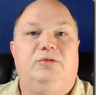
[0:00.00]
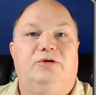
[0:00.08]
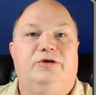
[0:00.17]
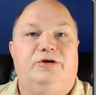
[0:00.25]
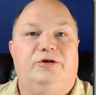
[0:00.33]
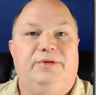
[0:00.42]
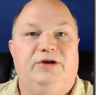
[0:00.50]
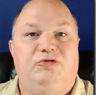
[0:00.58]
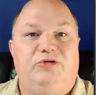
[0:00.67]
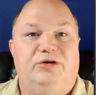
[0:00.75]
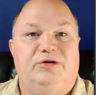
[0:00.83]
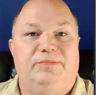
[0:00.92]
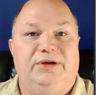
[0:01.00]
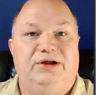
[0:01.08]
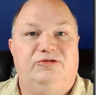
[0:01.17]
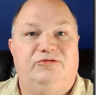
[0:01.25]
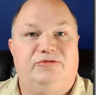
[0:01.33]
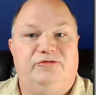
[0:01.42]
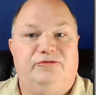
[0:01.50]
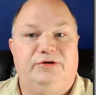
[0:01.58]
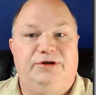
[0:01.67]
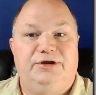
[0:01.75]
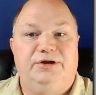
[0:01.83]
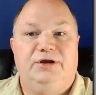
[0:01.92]
on our Patreon page for
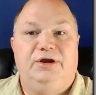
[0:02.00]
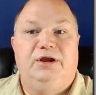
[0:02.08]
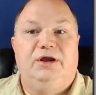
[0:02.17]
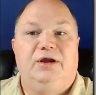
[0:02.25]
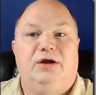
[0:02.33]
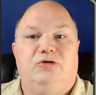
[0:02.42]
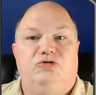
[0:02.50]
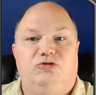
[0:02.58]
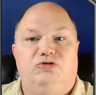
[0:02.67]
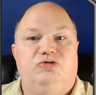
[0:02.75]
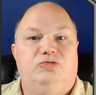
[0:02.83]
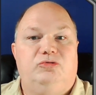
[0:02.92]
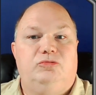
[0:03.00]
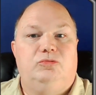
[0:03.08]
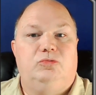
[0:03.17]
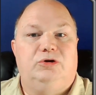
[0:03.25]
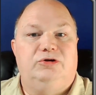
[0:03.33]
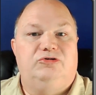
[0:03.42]
free should you want